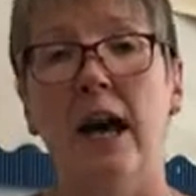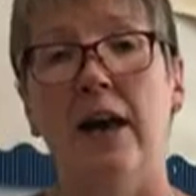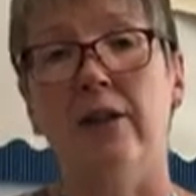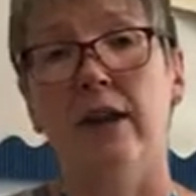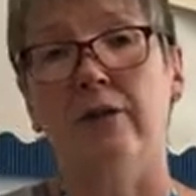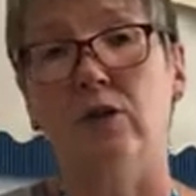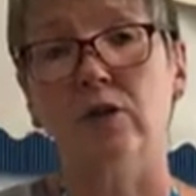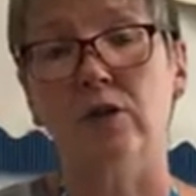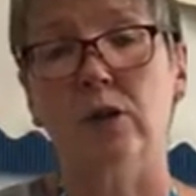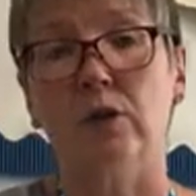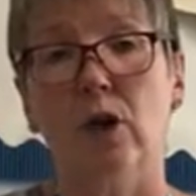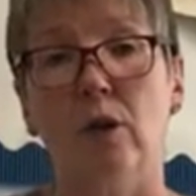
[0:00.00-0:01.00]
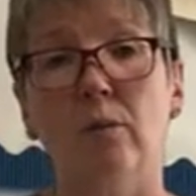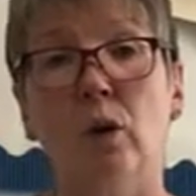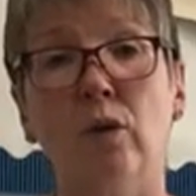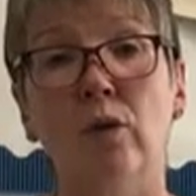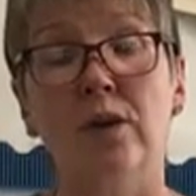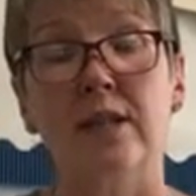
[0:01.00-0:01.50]
and they've also got
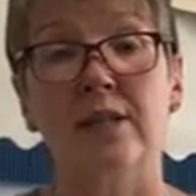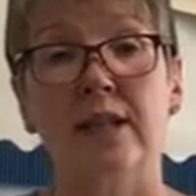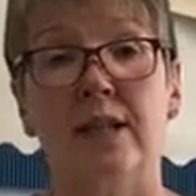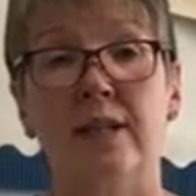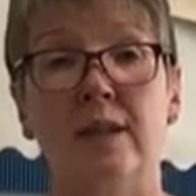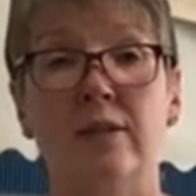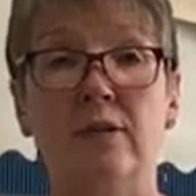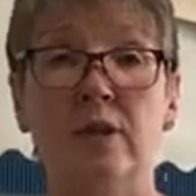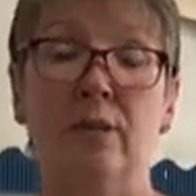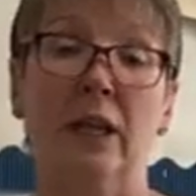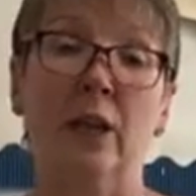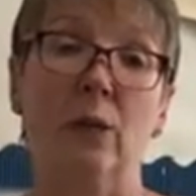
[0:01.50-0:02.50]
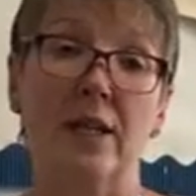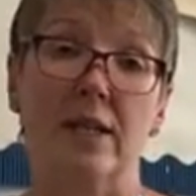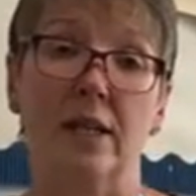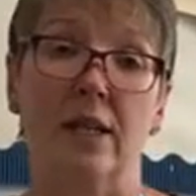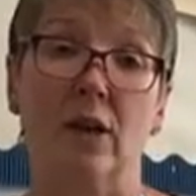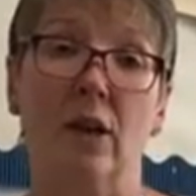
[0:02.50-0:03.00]
more understanding of some
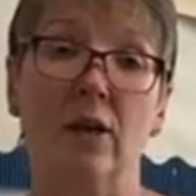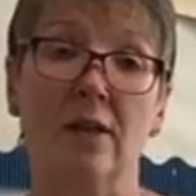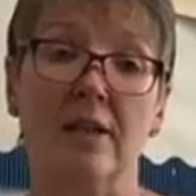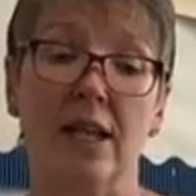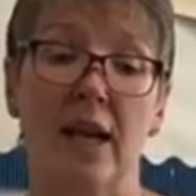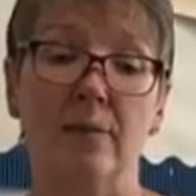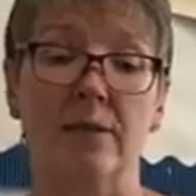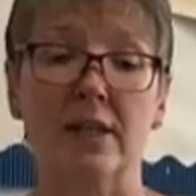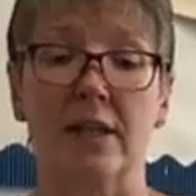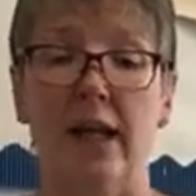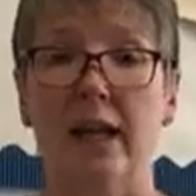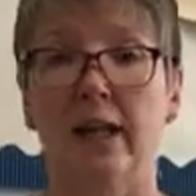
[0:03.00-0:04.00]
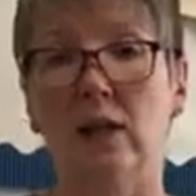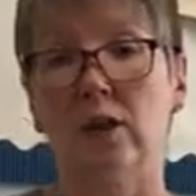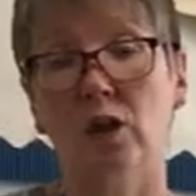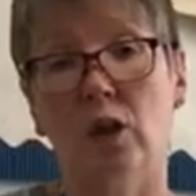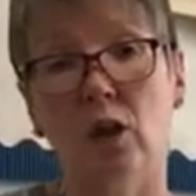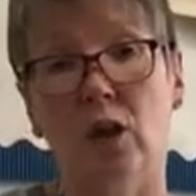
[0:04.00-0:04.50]
linguistic concepts like
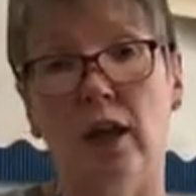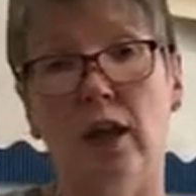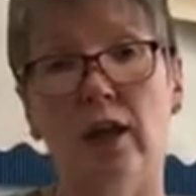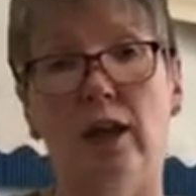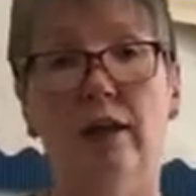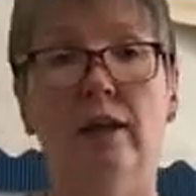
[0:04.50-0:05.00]
colour,